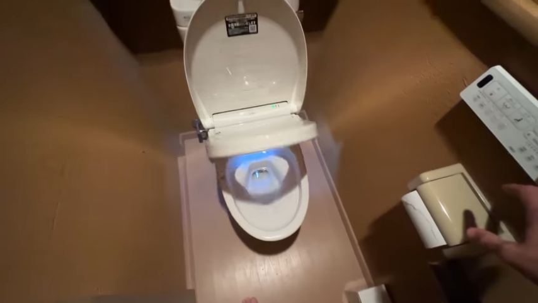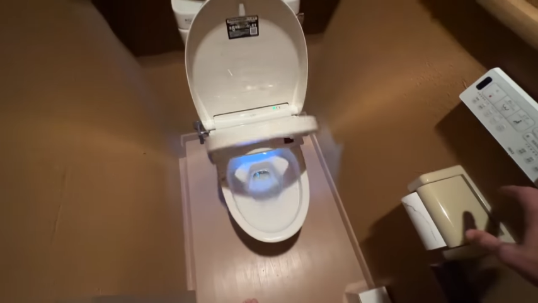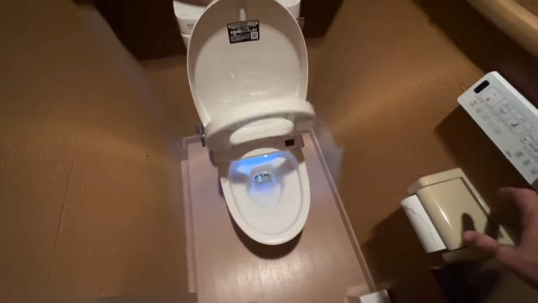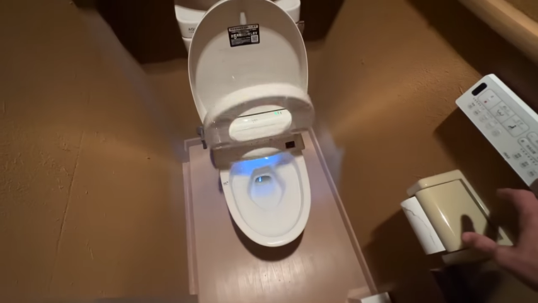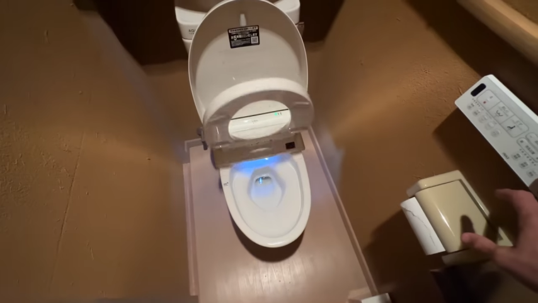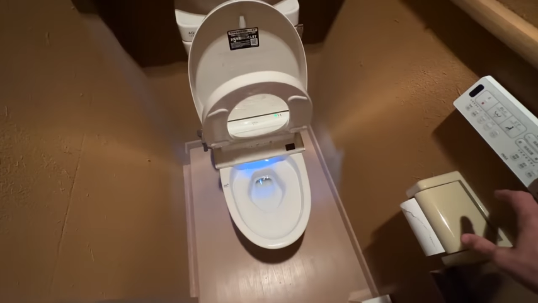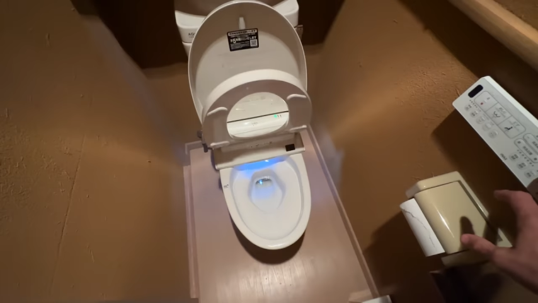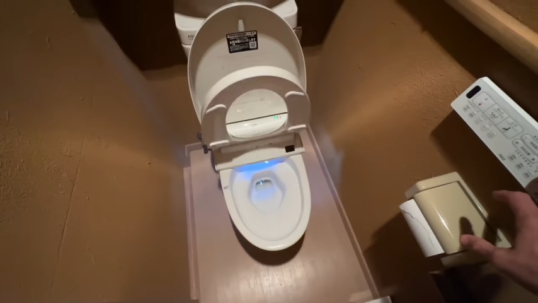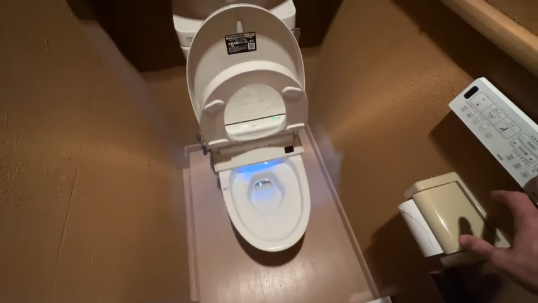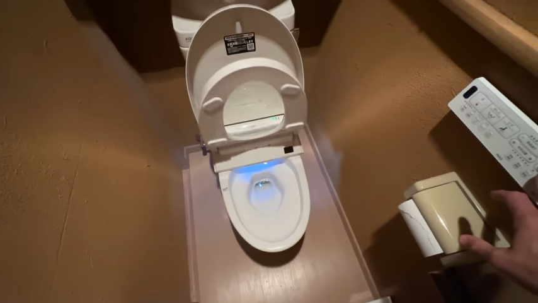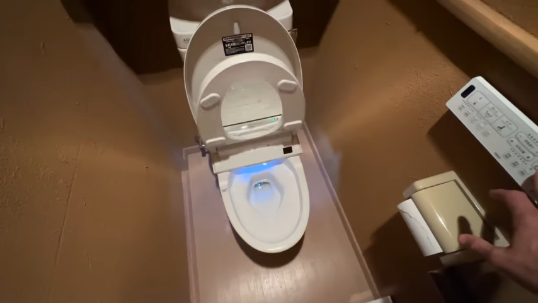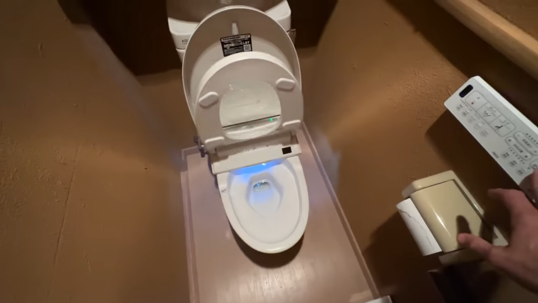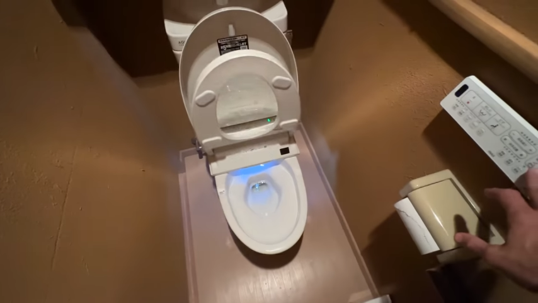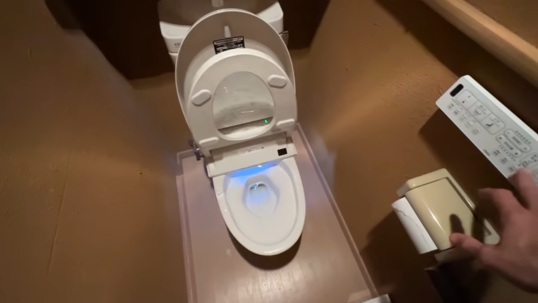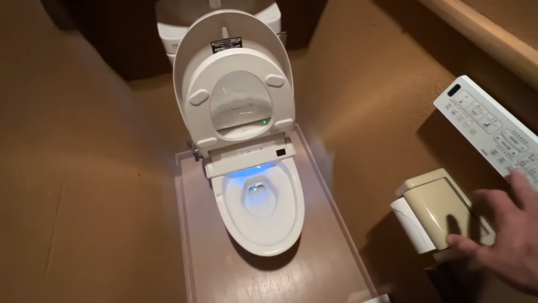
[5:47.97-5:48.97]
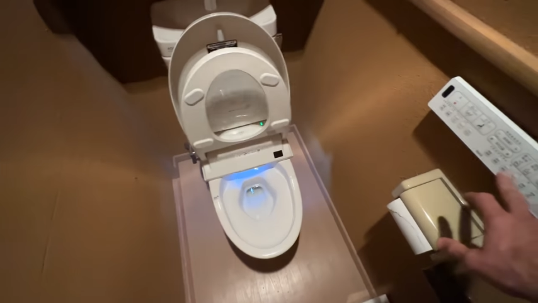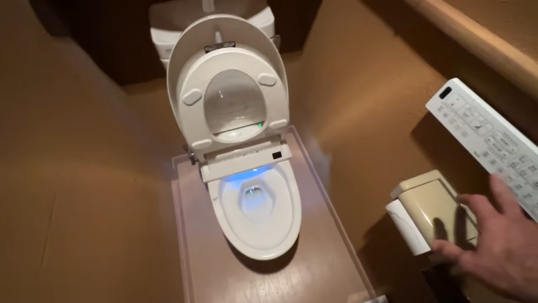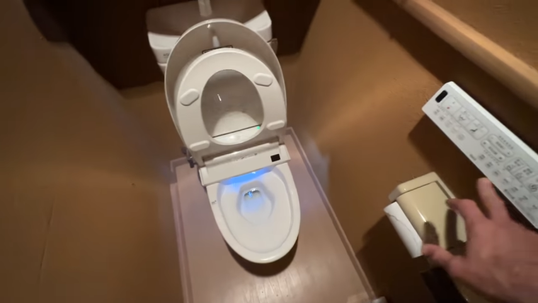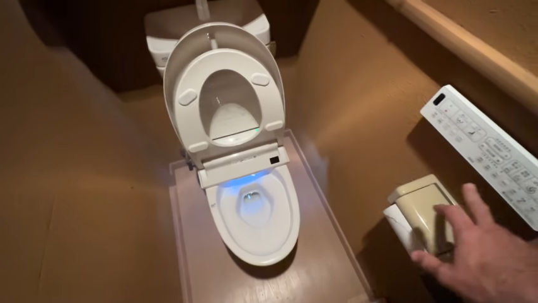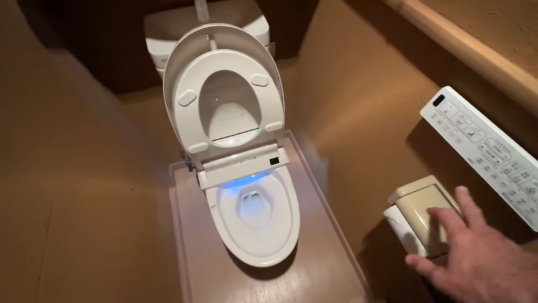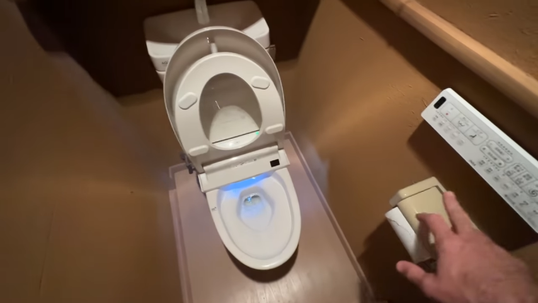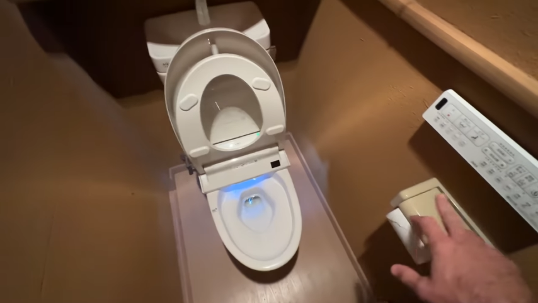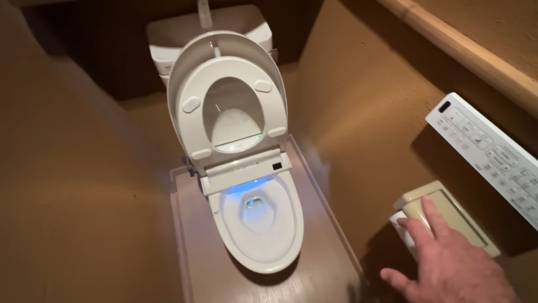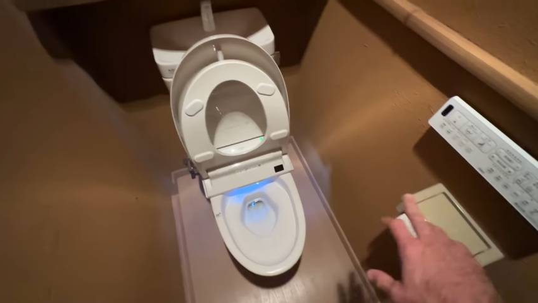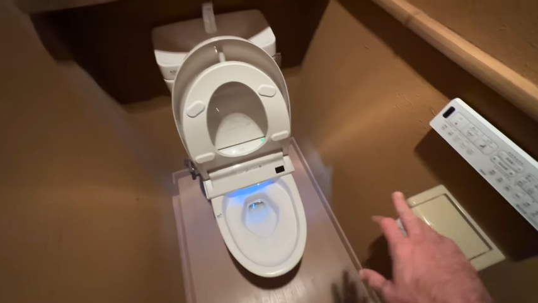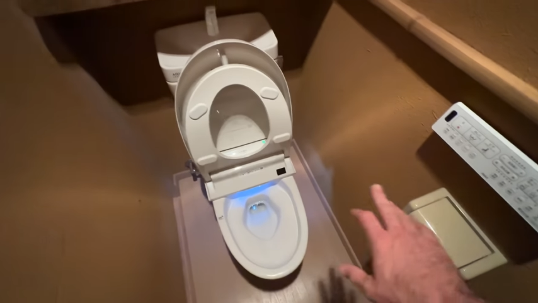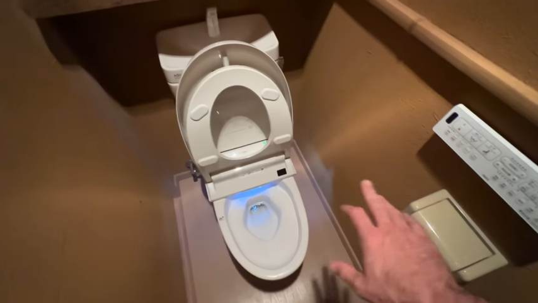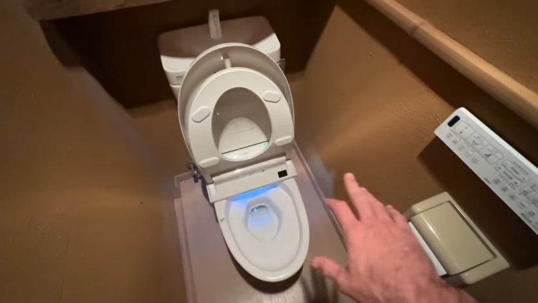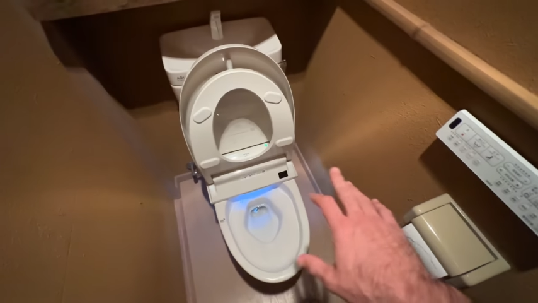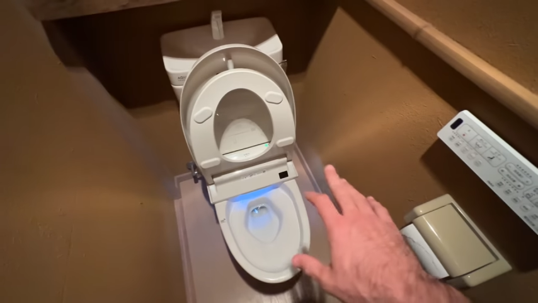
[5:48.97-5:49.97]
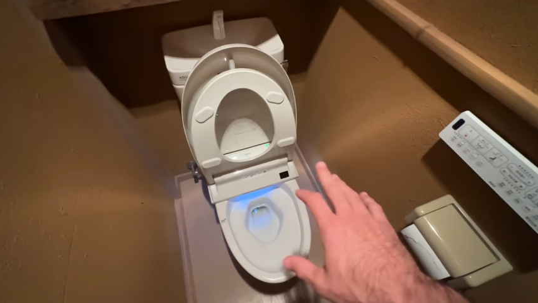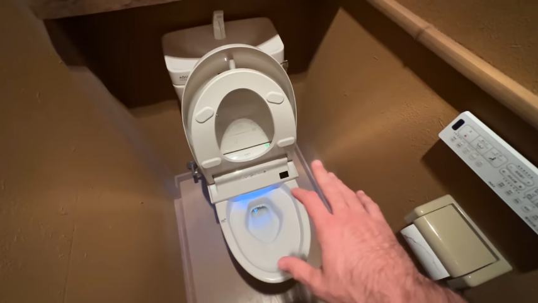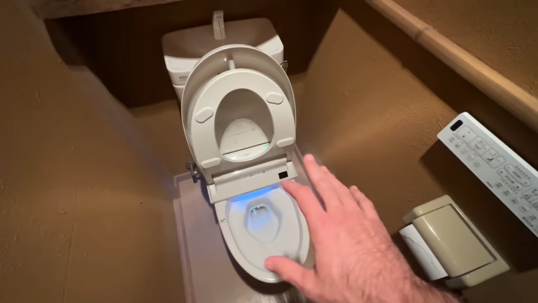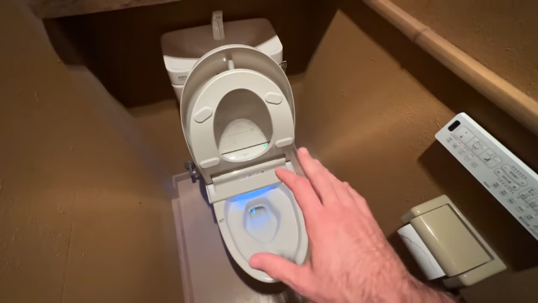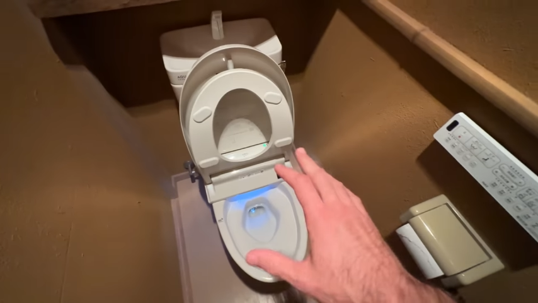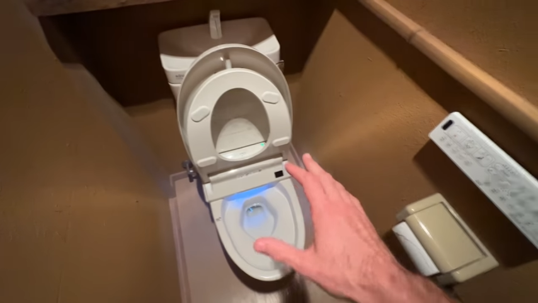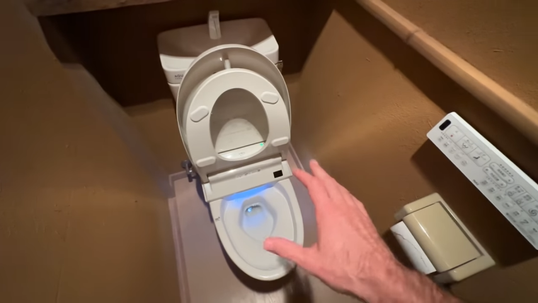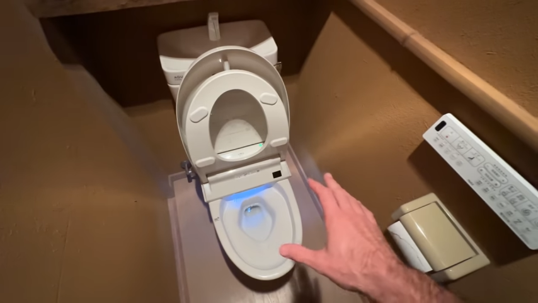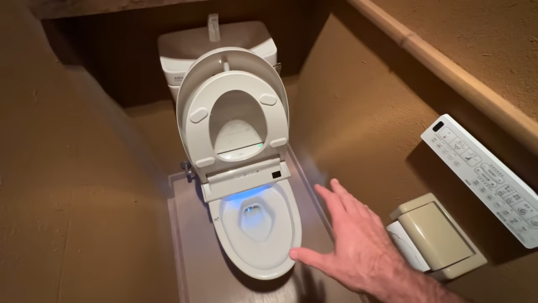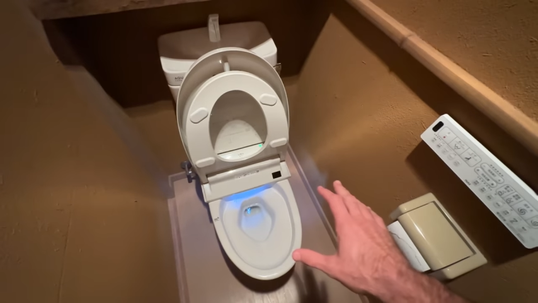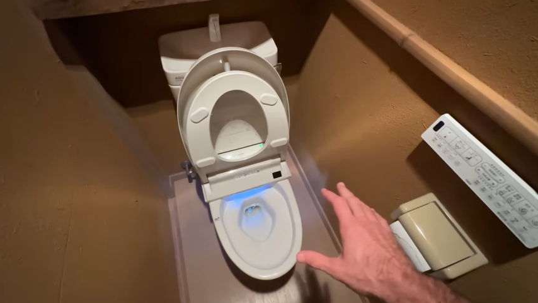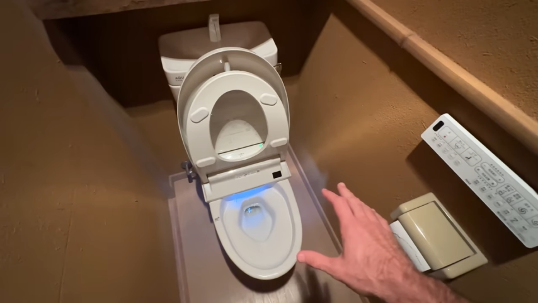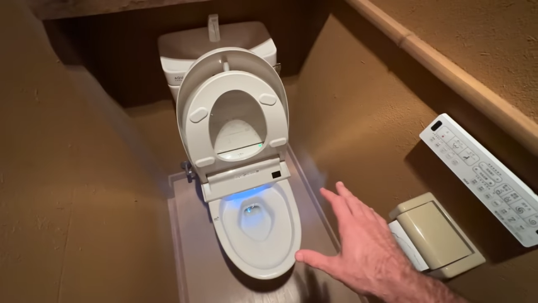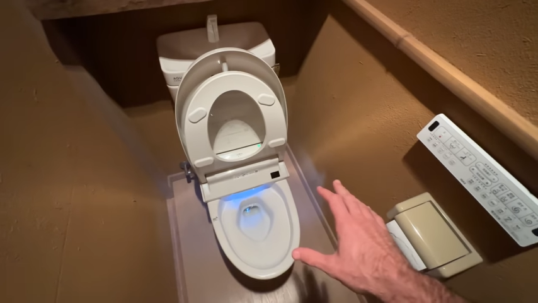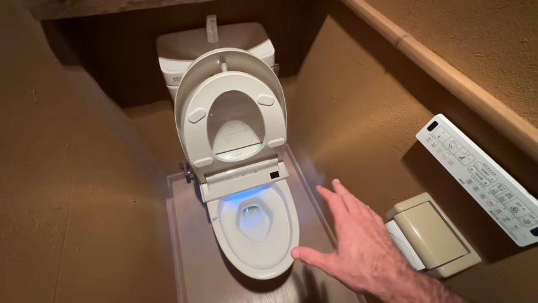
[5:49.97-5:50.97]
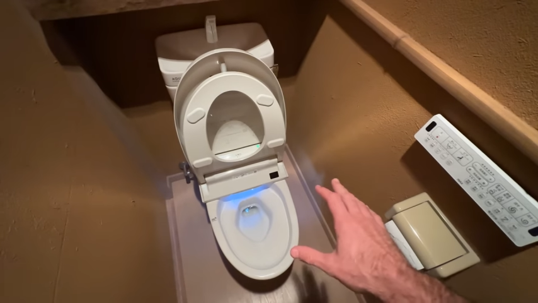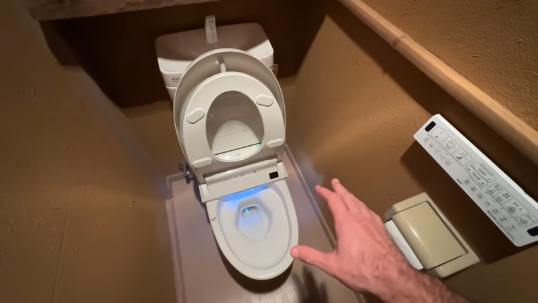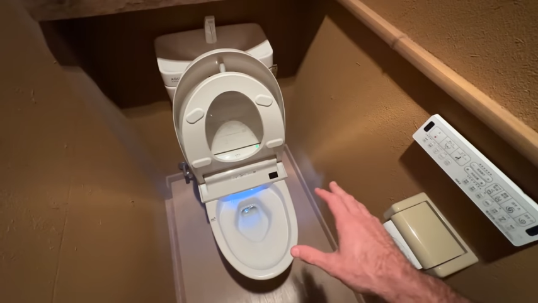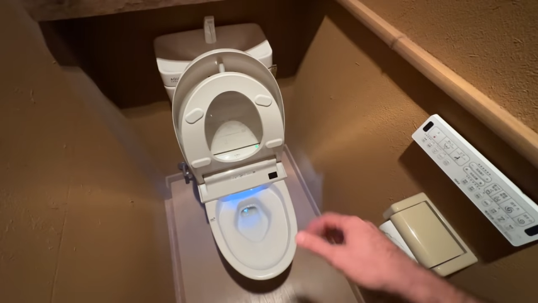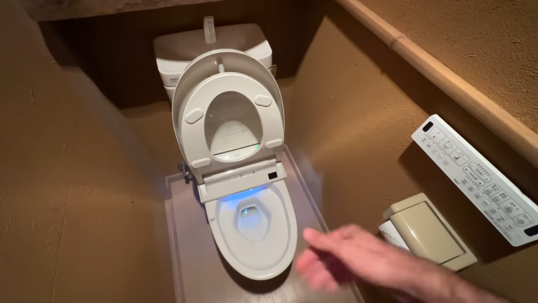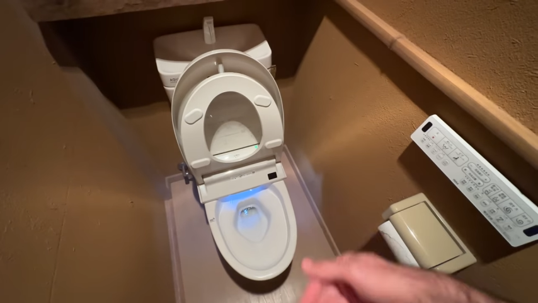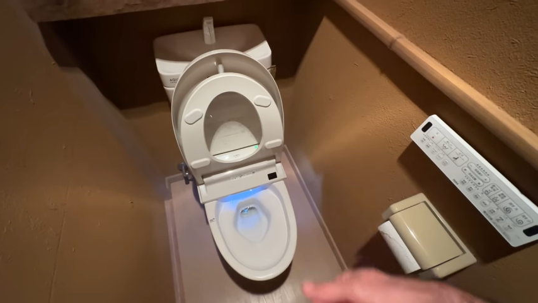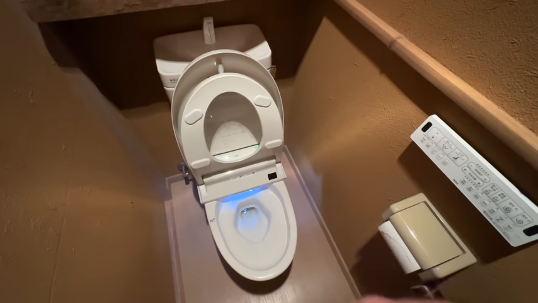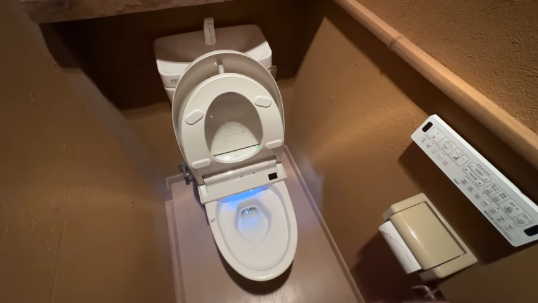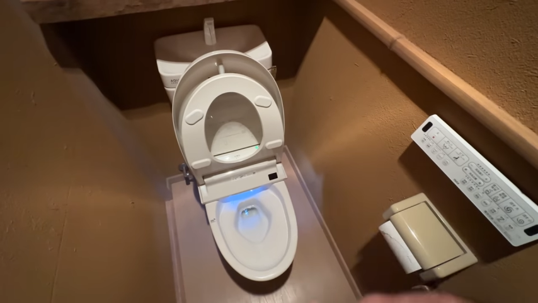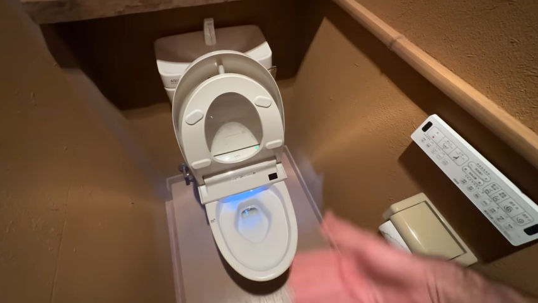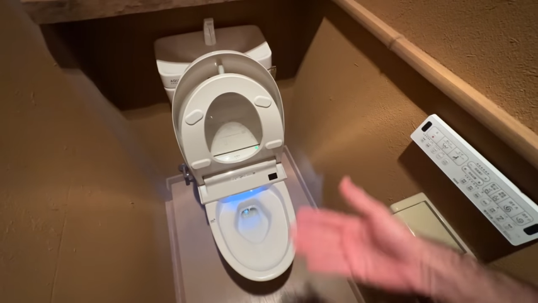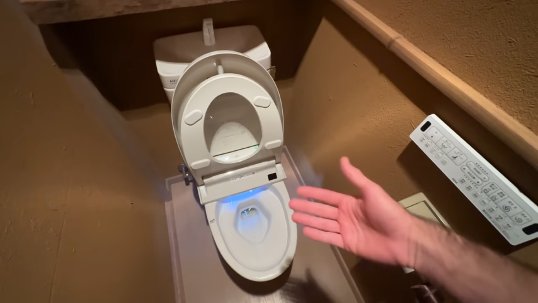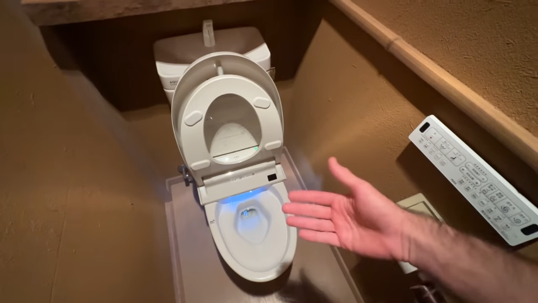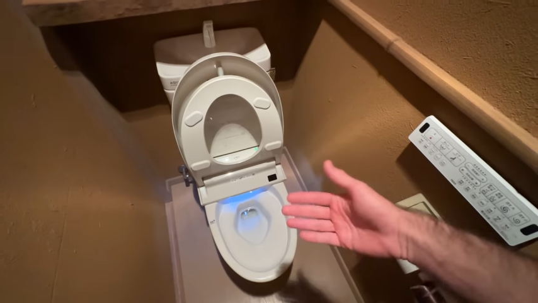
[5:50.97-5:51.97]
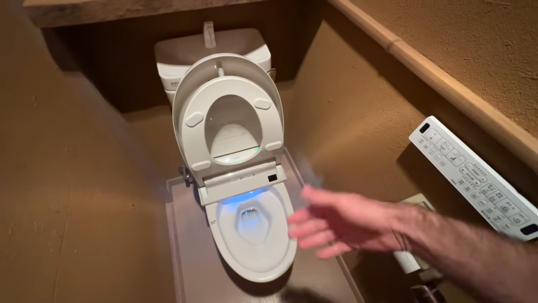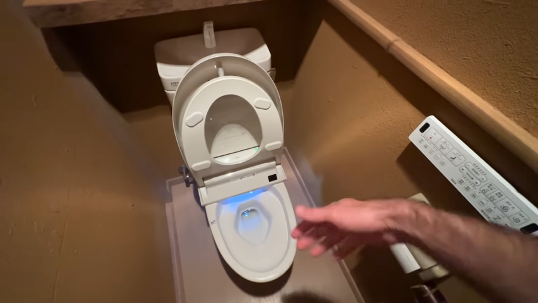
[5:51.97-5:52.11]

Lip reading: (no speaker visible)